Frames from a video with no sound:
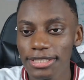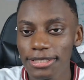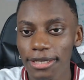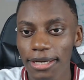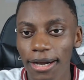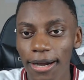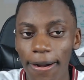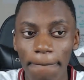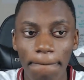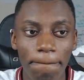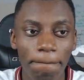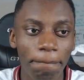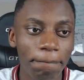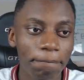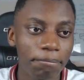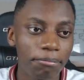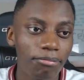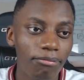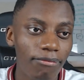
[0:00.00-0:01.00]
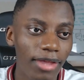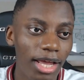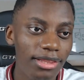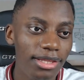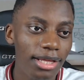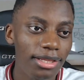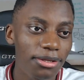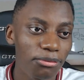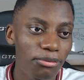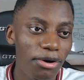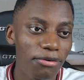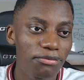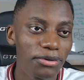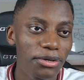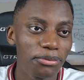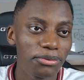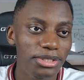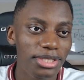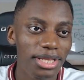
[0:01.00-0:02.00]
Thought the
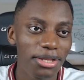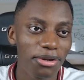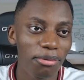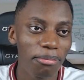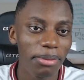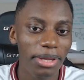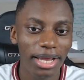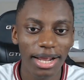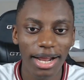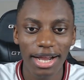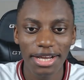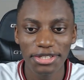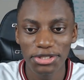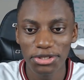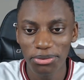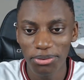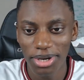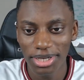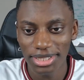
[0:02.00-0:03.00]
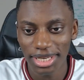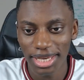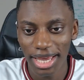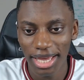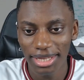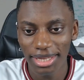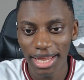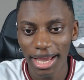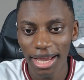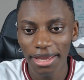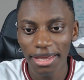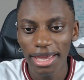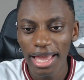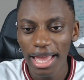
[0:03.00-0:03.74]
referee was a little bit kind to us. Can't lie.